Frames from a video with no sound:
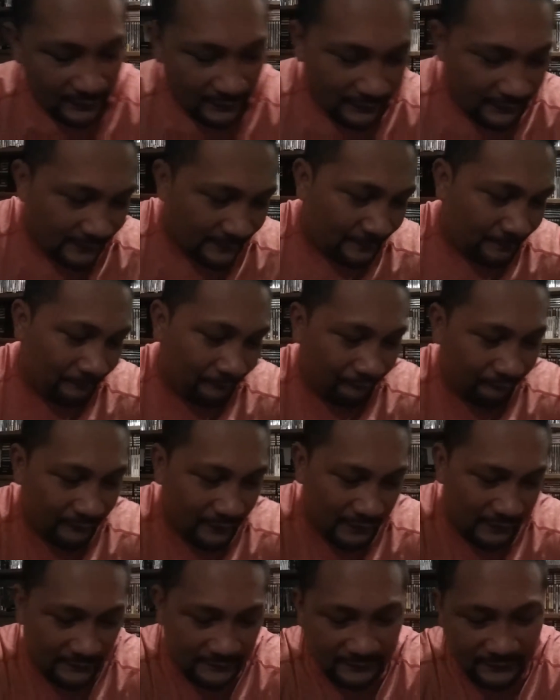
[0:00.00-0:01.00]
Um,
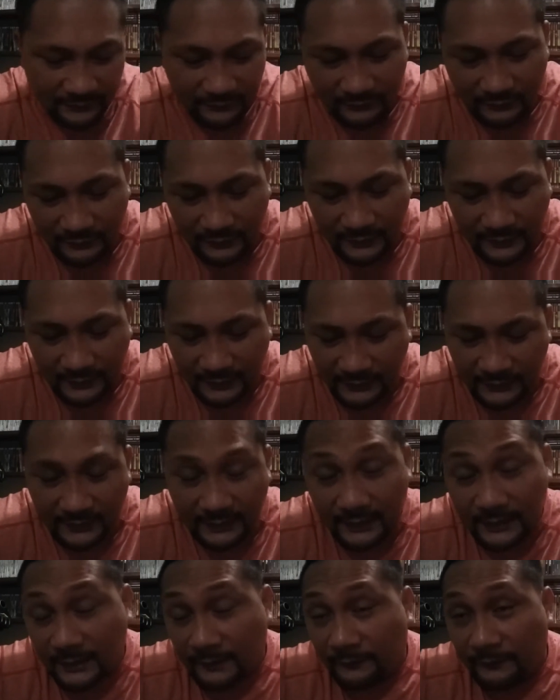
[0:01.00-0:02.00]
but I was like, no, I, I,
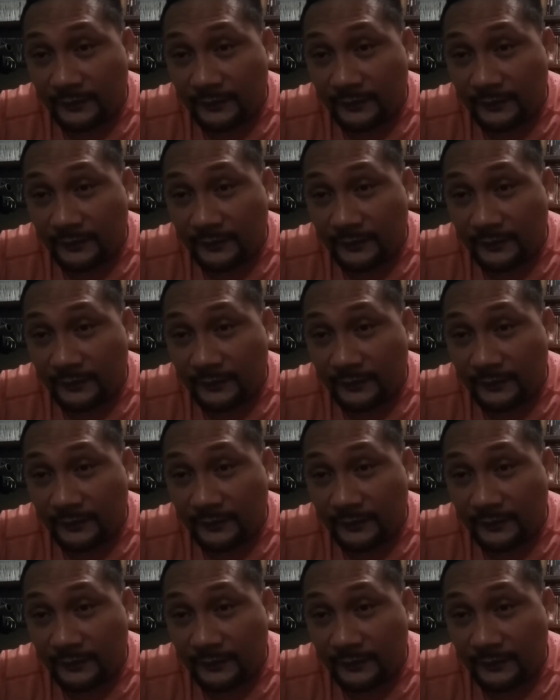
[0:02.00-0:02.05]
I gotta